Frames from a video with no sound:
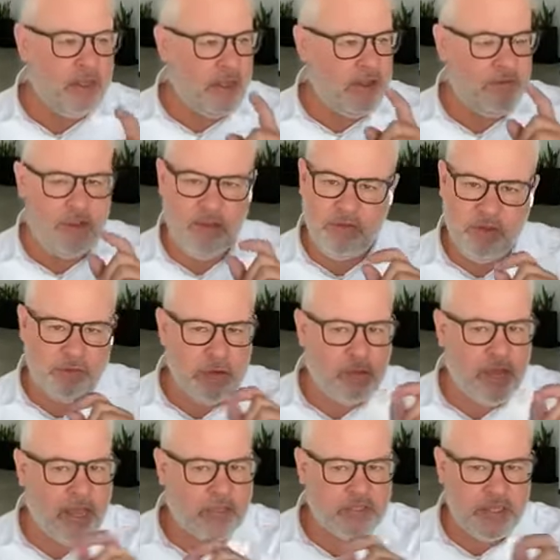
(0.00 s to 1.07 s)
Even if you
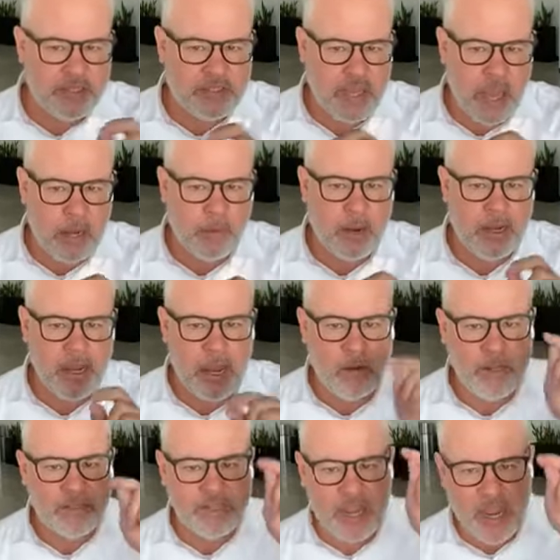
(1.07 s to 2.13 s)
can't see his hand right now,
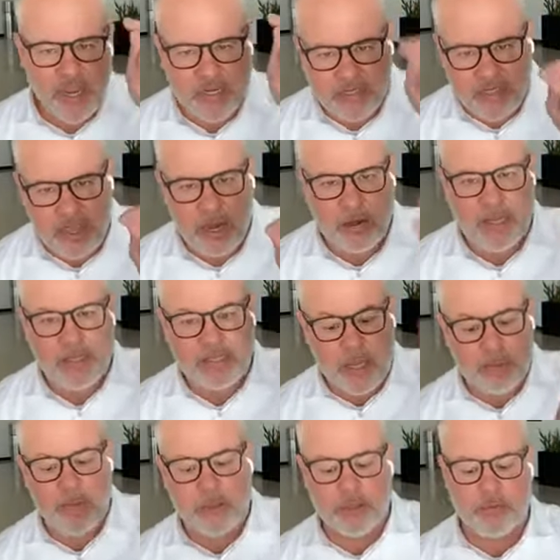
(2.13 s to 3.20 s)
his hand is there and he's
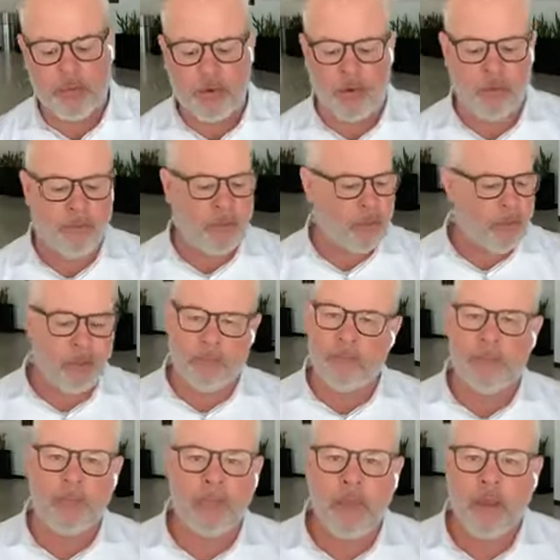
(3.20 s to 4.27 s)
coming through.
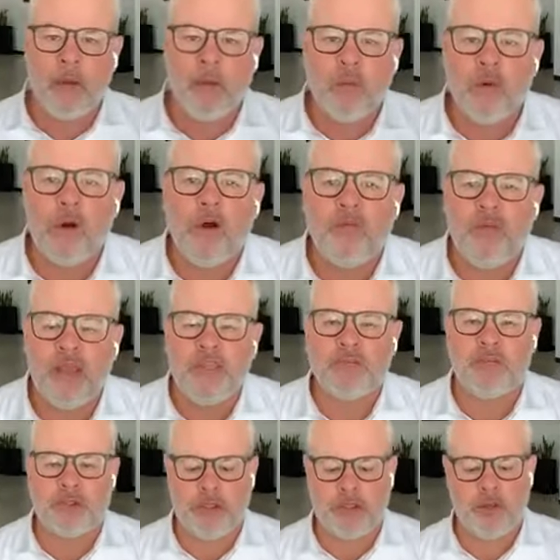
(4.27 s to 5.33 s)
Look, we're all faced
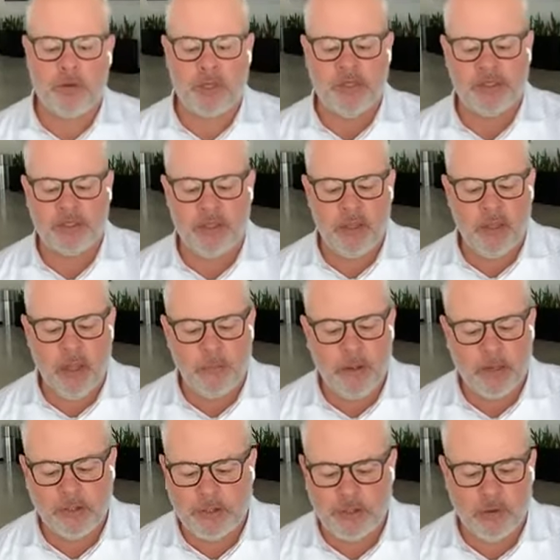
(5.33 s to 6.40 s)
with a choice
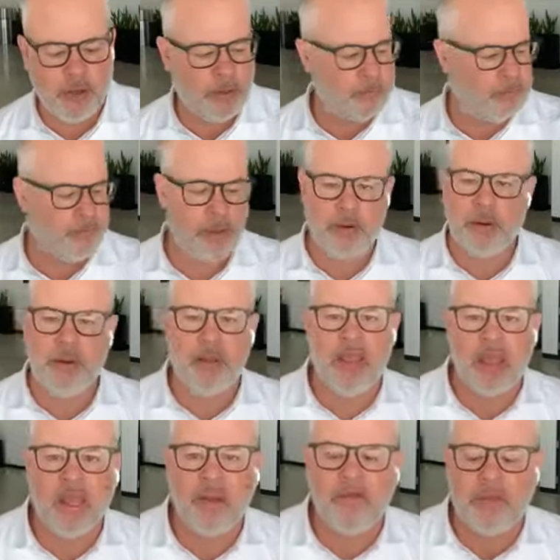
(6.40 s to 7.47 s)
about joy. There are
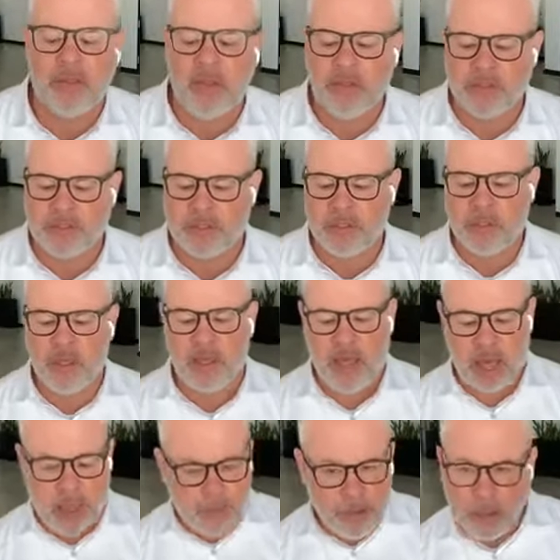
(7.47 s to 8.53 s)
negative things
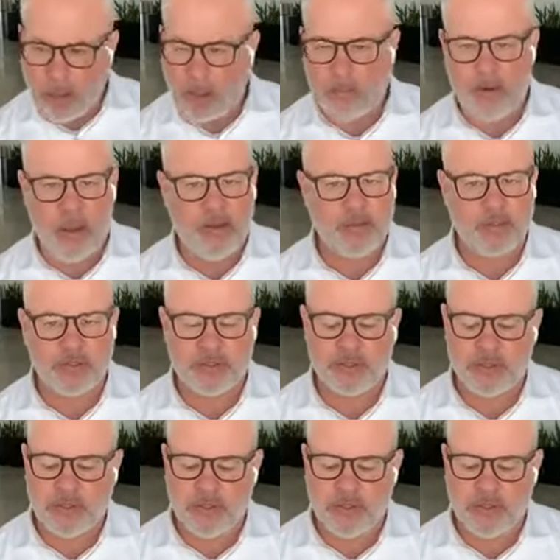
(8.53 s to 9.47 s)
happening all around us.